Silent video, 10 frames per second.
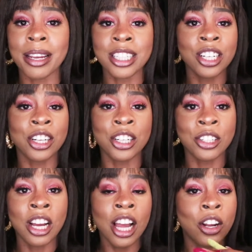Make sure
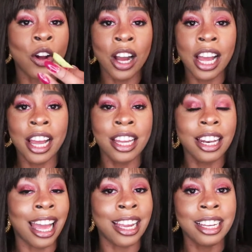you go ahead,
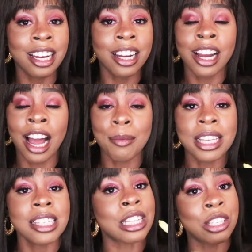like,
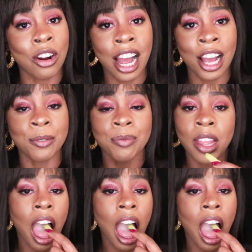comment, subscribe.